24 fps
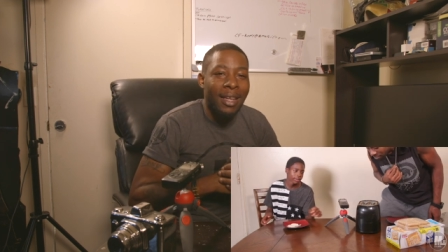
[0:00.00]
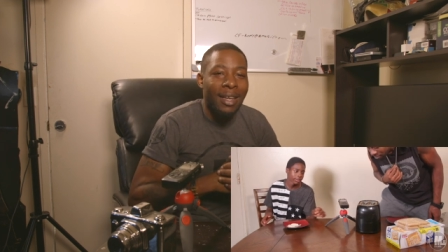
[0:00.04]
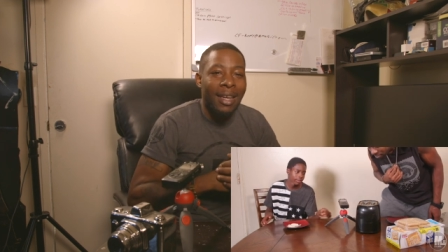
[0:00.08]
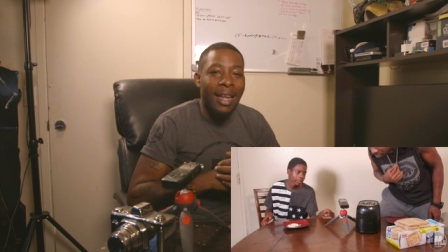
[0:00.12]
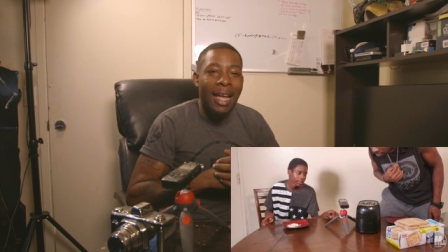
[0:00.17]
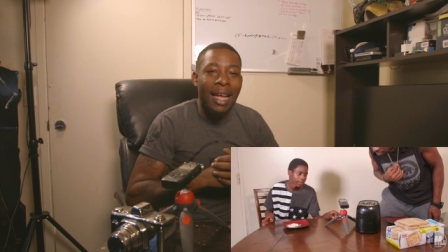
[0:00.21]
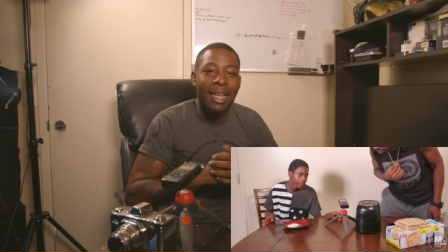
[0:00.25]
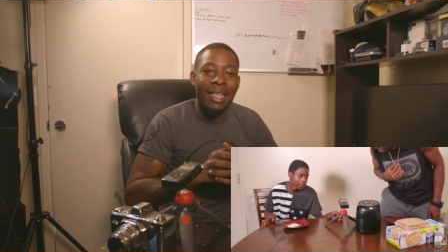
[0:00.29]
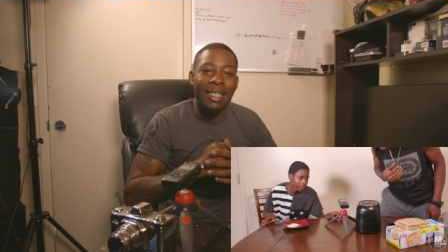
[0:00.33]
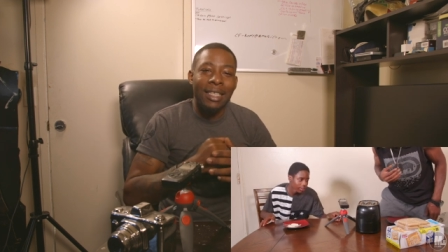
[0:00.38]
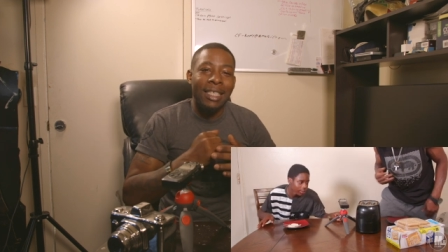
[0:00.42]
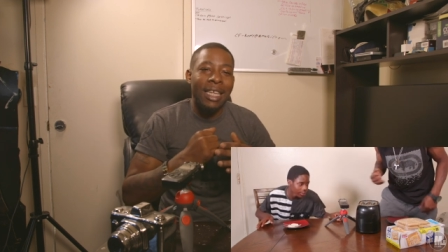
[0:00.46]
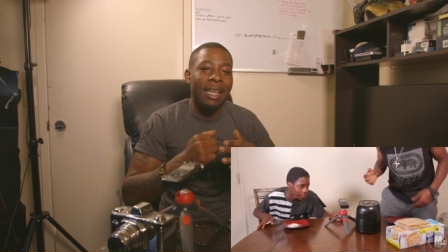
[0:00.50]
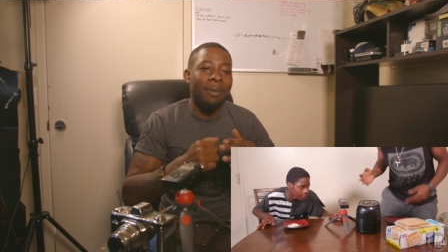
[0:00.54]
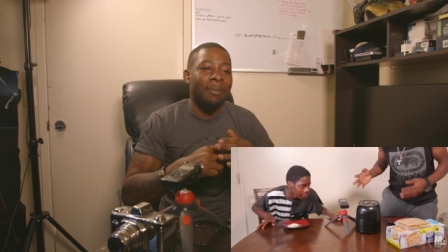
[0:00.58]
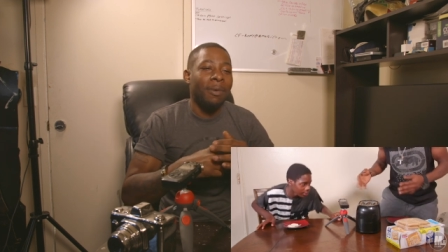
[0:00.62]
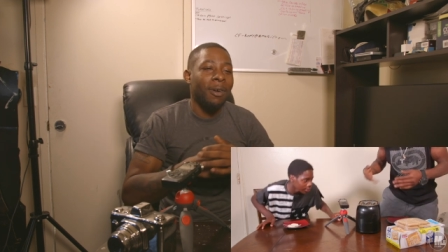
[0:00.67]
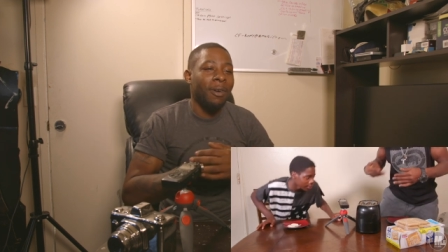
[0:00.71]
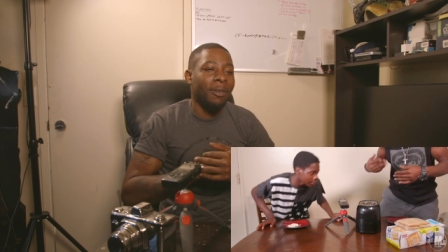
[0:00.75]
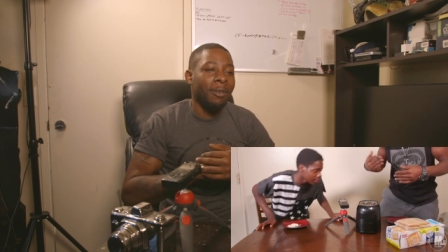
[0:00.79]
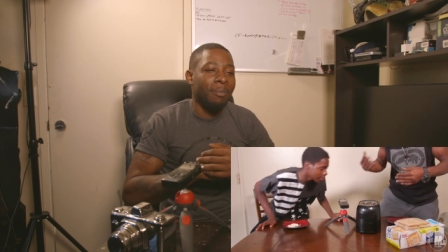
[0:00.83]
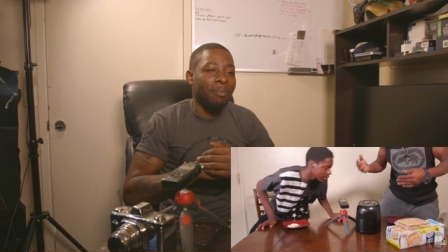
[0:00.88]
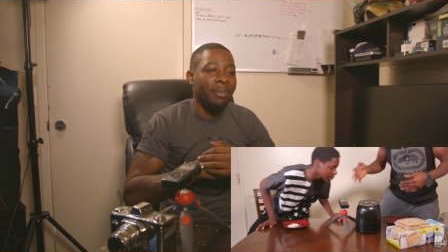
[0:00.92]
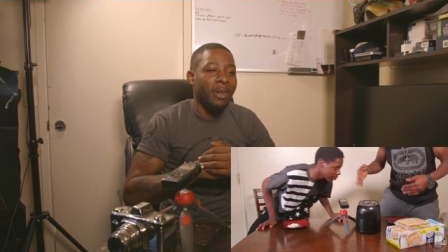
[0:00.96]
Like just keep
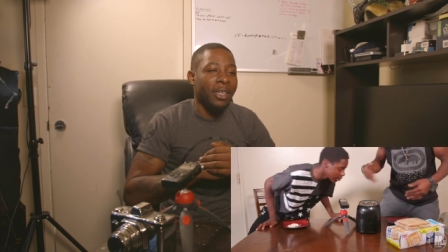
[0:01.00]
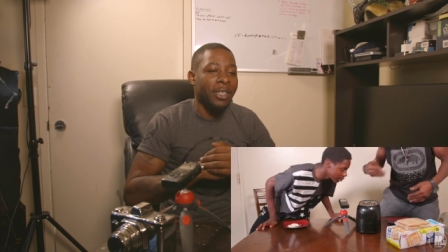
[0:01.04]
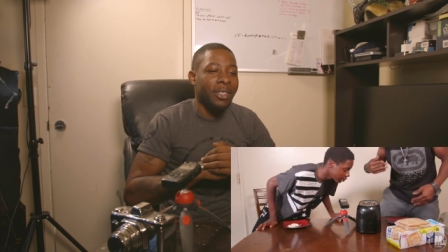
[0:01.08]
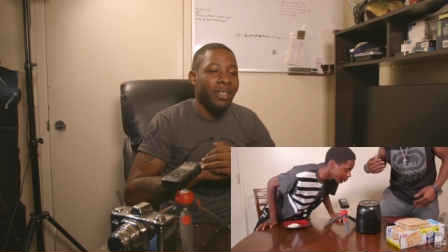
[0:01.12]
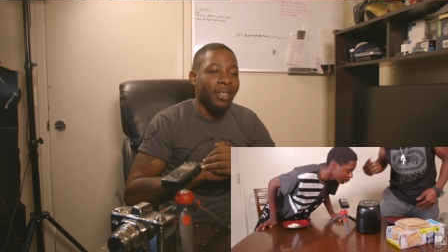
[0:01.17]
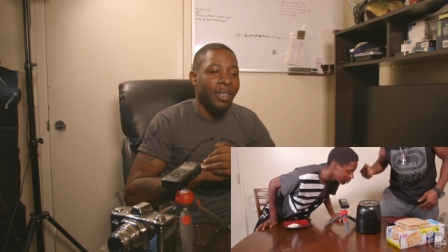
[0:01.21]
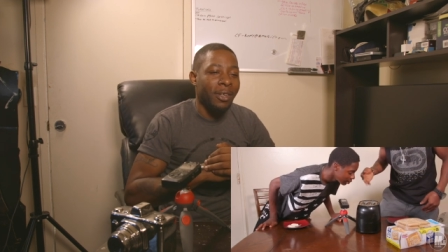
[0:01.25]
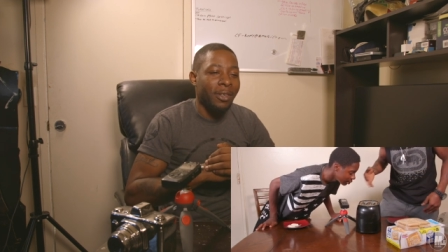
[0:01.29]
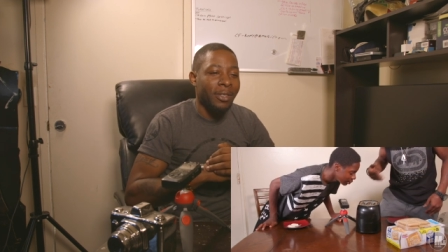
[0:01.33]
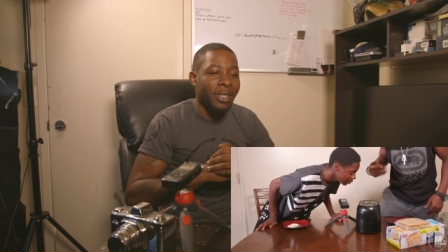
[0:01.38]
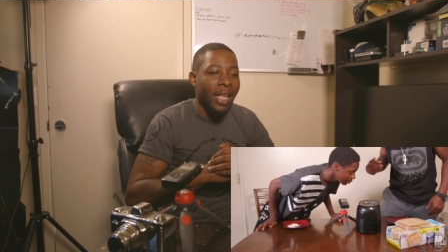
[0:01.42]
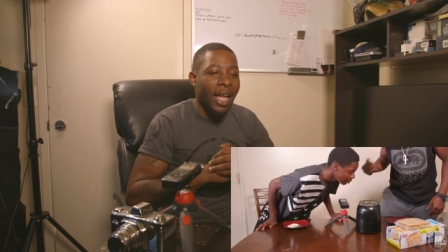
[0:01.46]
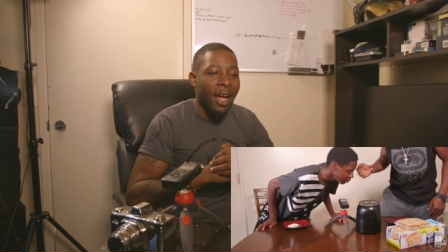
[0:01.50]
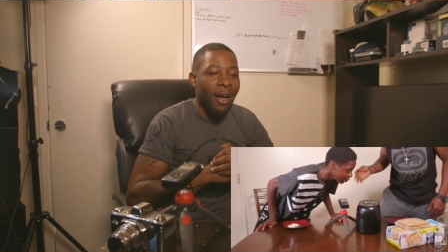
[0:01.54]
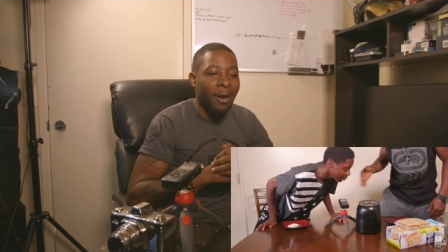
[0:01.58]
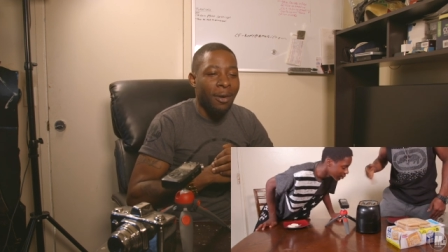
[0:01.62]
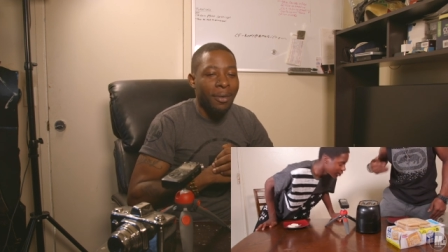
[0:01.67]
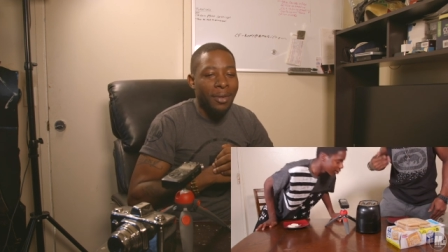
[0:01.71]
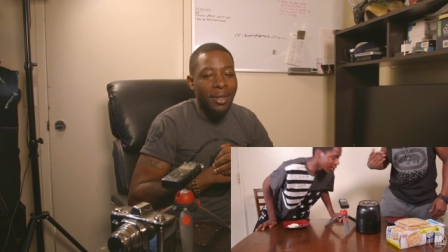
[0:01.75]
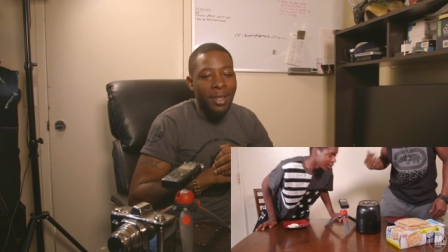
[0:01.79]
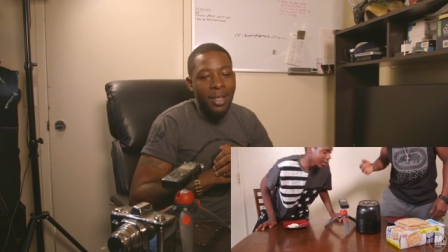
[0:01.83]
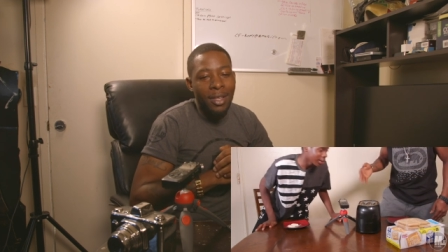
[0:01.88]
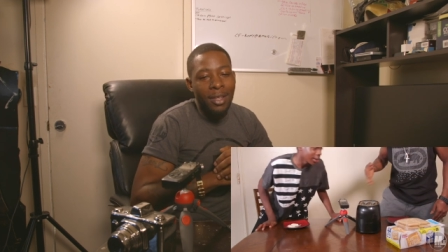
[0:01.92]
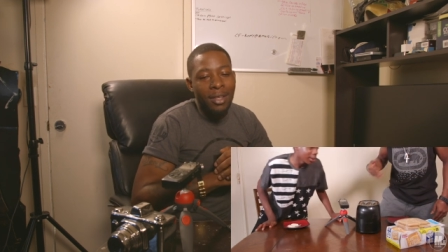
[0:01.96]
on pushing those out.